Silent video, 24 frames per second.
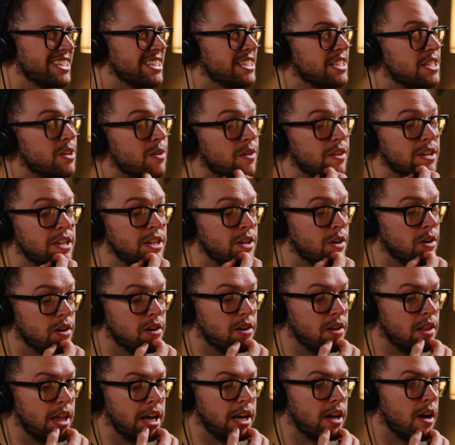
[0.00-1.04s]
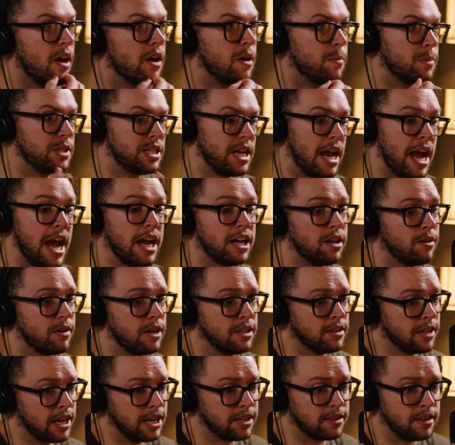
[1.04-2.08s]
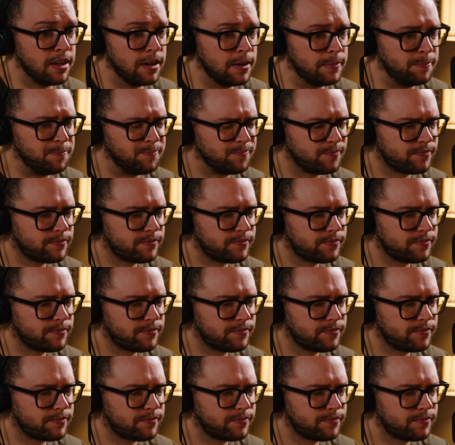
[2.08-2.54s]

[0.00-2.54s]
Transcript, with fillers: And so you're like 100% accurate. And like the